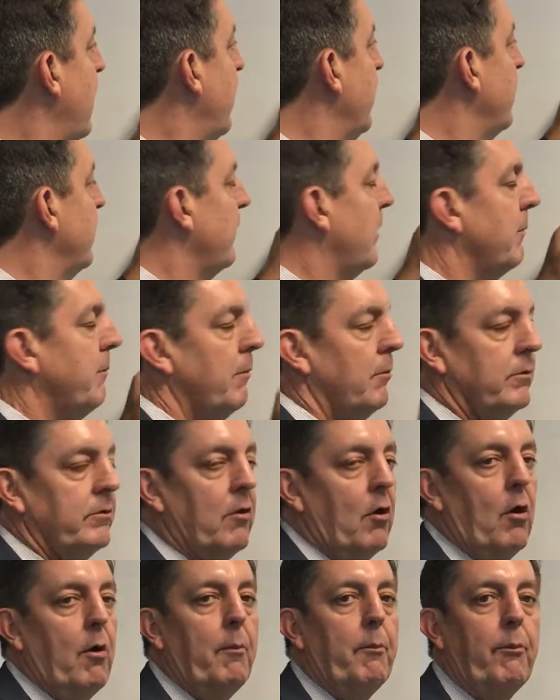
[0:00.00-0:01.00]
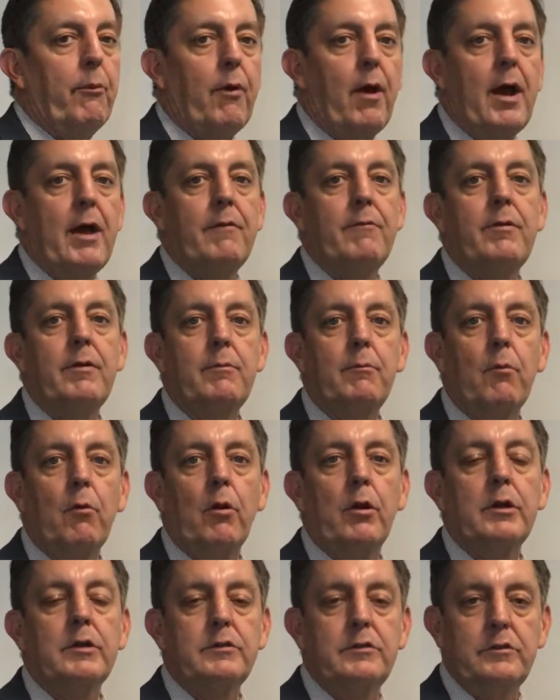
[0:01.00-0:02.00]
down, there's going to be what's called private
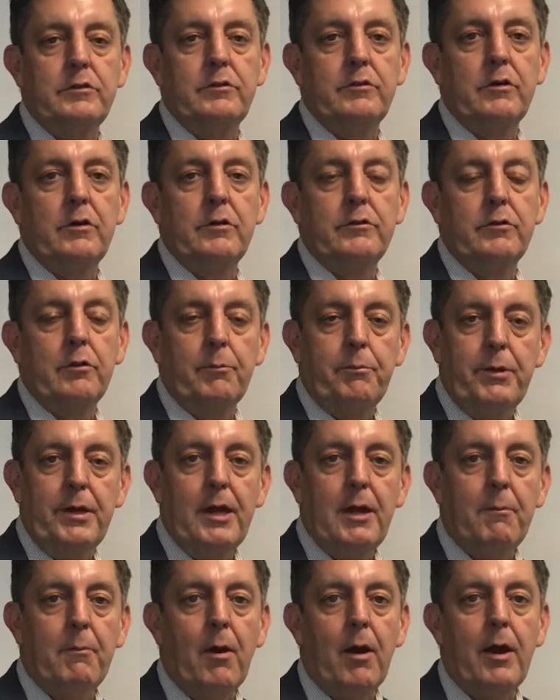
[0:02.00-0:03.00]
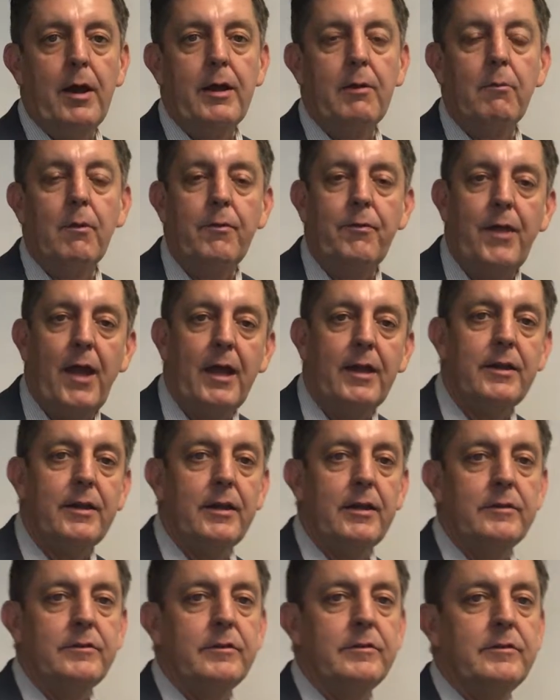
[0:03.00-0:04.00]
mortgage insurance or PMI. And what that
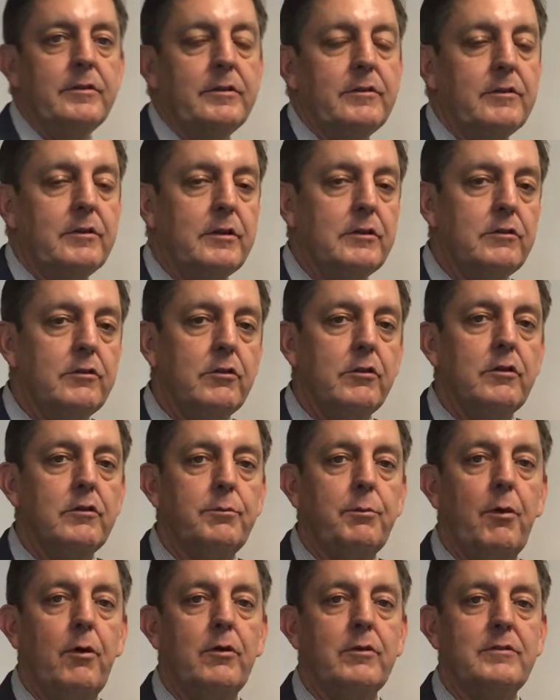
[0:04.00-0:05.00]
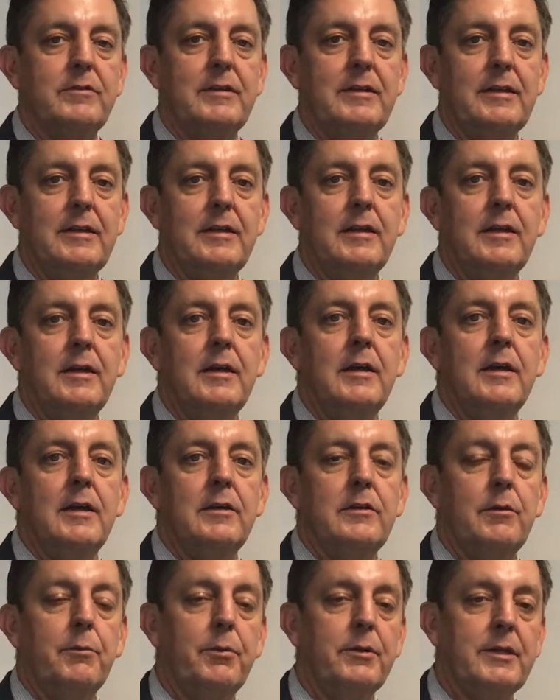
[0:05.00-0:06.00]
does is it's an insurance policy
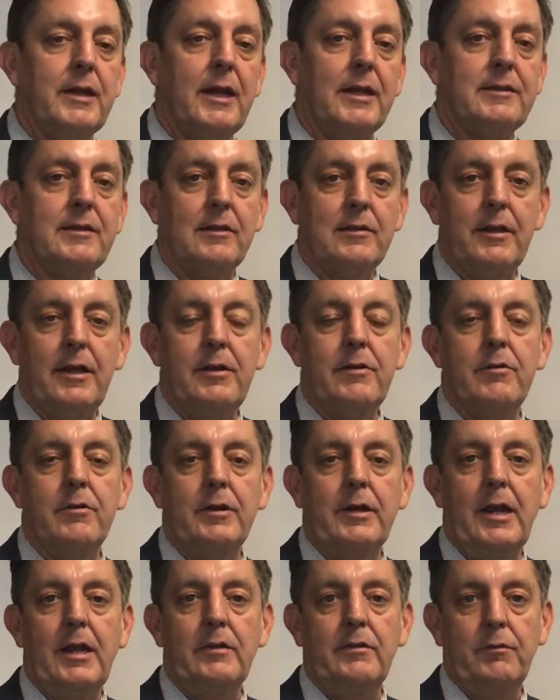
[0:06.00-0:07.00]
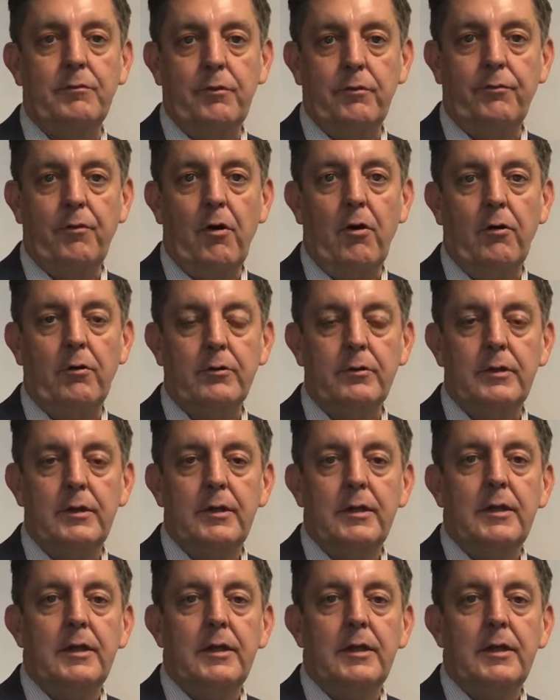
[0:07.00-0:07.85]
to protect the lender in case of default.